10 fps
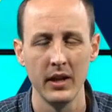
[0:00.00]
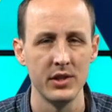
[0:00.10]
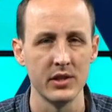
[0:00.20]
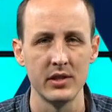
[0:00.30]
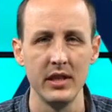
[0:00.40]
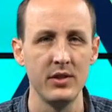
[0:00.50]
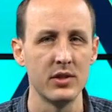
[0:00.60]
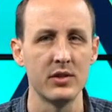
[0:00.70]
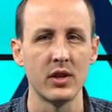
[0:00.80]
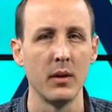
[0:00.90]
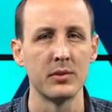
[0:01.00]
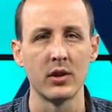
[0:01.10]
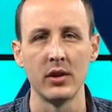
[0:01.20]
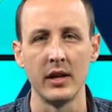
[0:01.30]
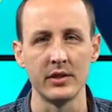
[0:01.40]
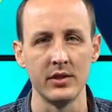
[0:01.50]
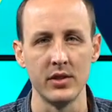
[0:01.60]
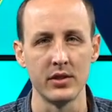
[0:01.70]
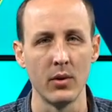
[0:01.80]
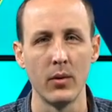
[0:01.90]
It just it just comes across as
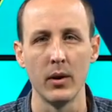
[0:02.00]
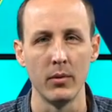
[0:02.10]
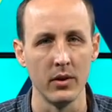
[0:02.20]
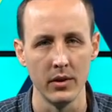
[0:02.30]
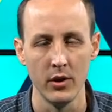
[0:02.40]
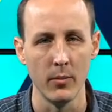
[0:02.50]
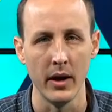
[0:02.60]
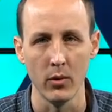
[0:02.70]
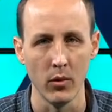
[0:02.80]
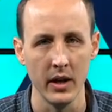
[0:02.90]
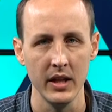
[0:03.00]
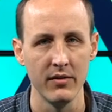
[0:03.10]
just horrible, no matter what.